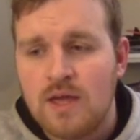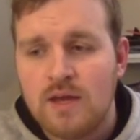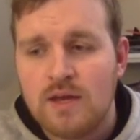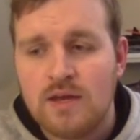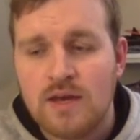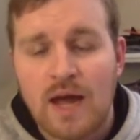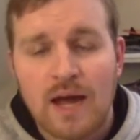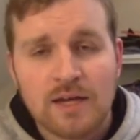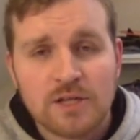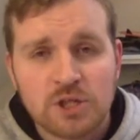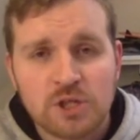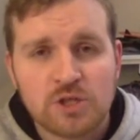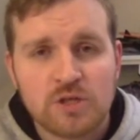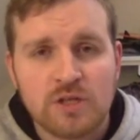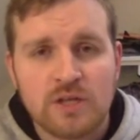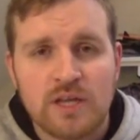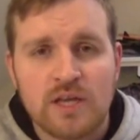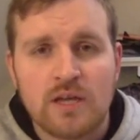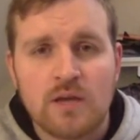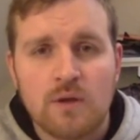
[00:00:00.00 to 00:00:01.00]

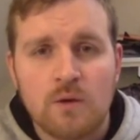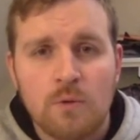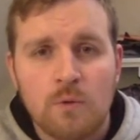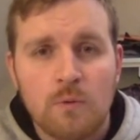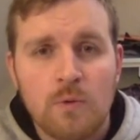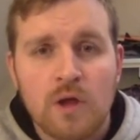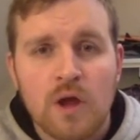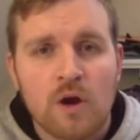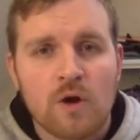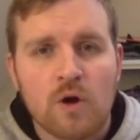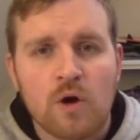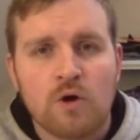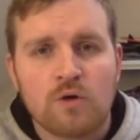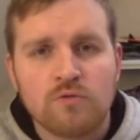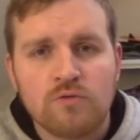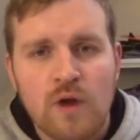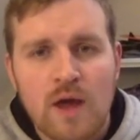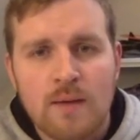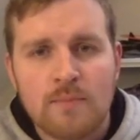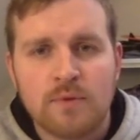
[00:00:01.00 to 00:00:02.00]
Naturally, we are all
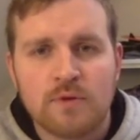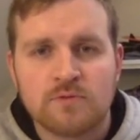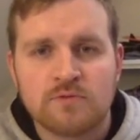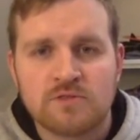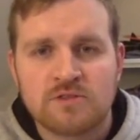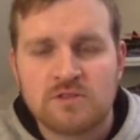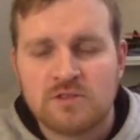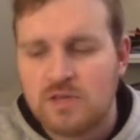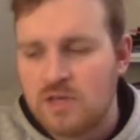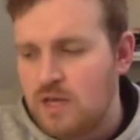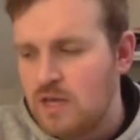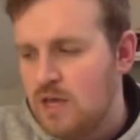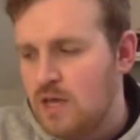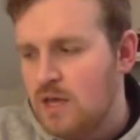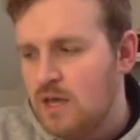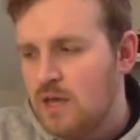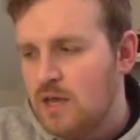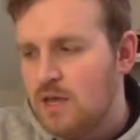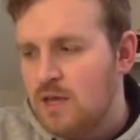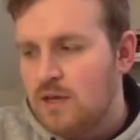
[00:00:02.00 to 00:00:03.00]
rebels.
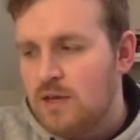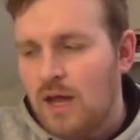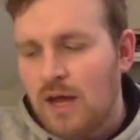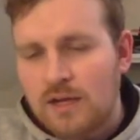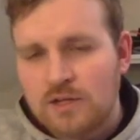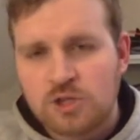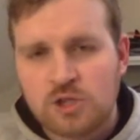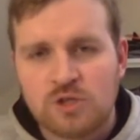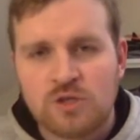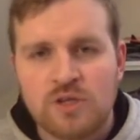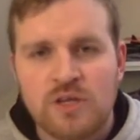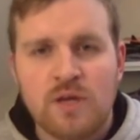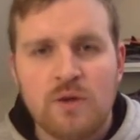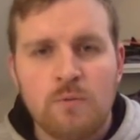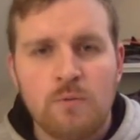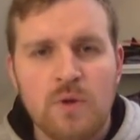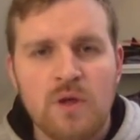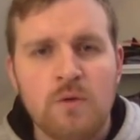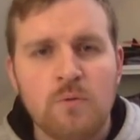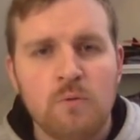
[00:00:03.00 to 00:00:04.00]
Naturally,
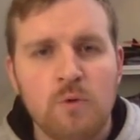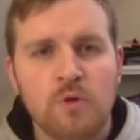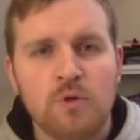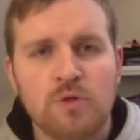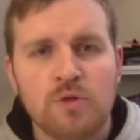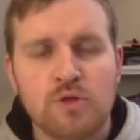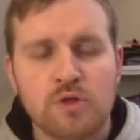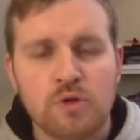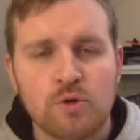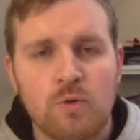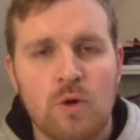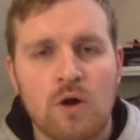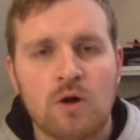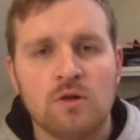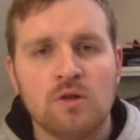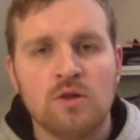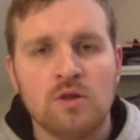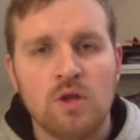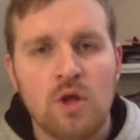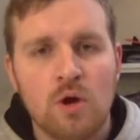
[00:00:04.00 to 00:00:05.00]
we would throw our
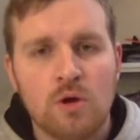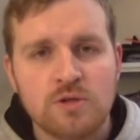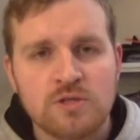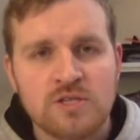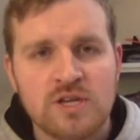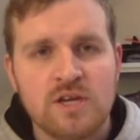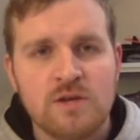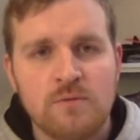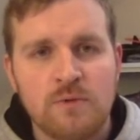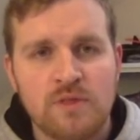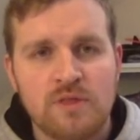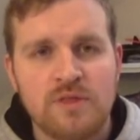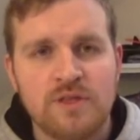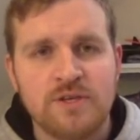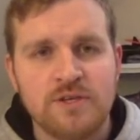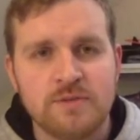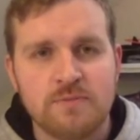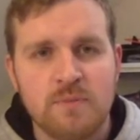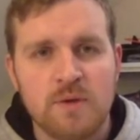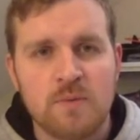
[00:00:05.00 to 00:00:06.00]
lot in with
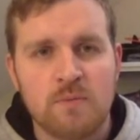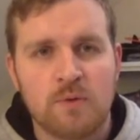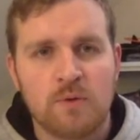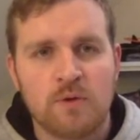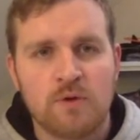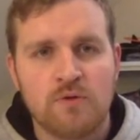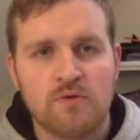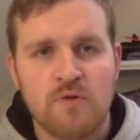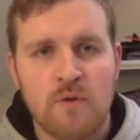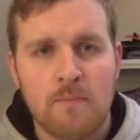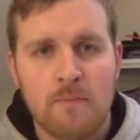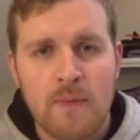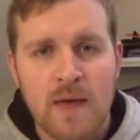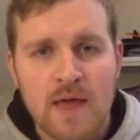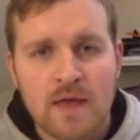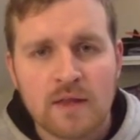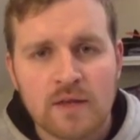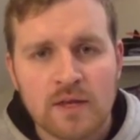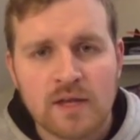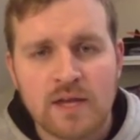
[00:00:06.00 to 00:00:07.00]
these people who
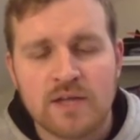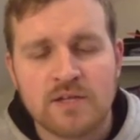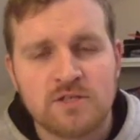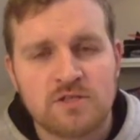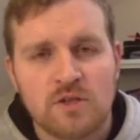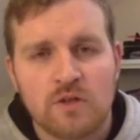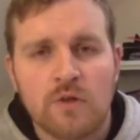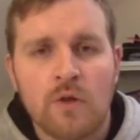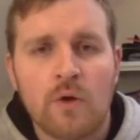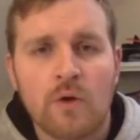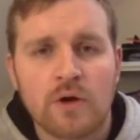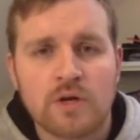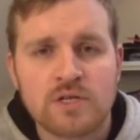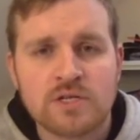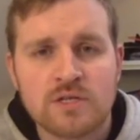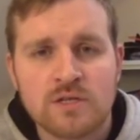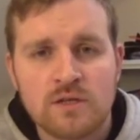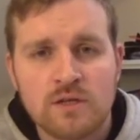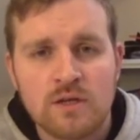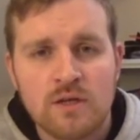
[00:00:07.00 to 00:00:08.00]
rebel against the
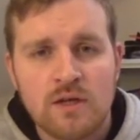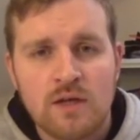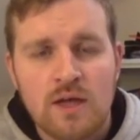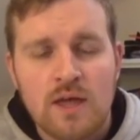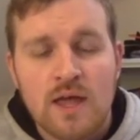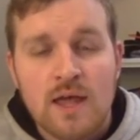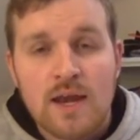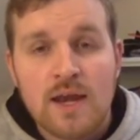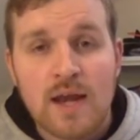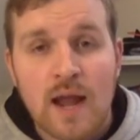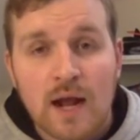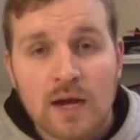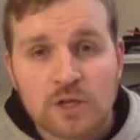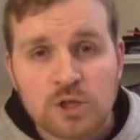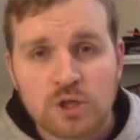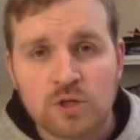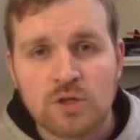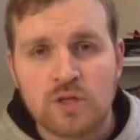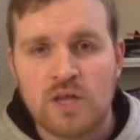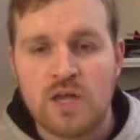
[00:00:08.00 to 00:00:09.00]
Lord.
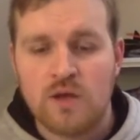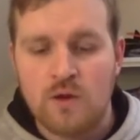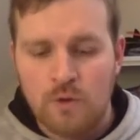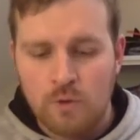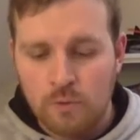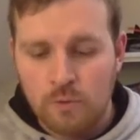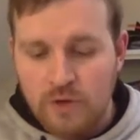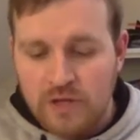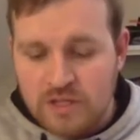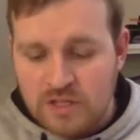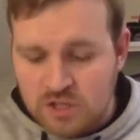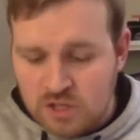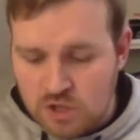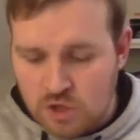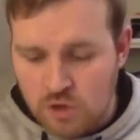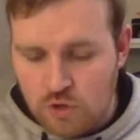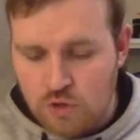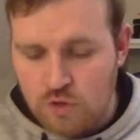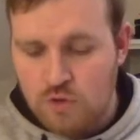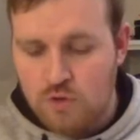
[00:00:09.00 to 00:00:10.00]
Naturally, we
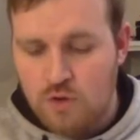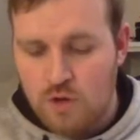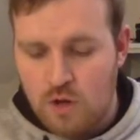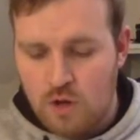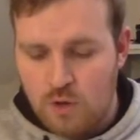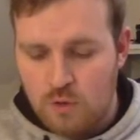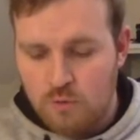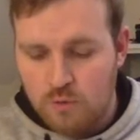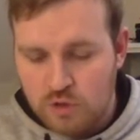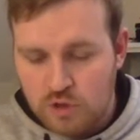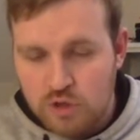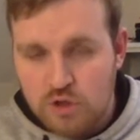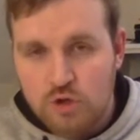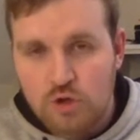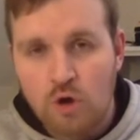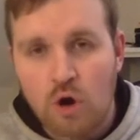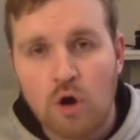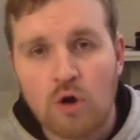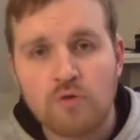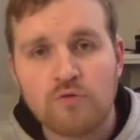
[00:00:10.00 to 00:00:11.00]
too would
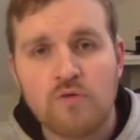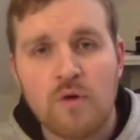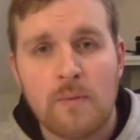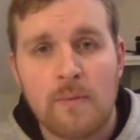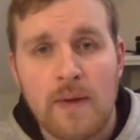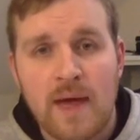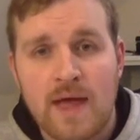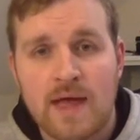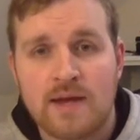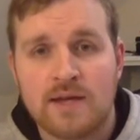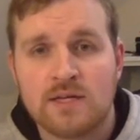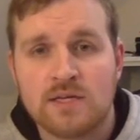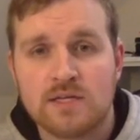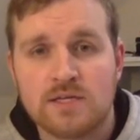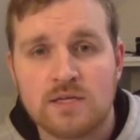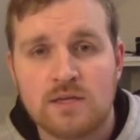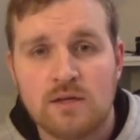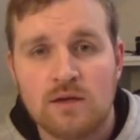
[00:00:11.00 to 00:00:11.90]
not repent.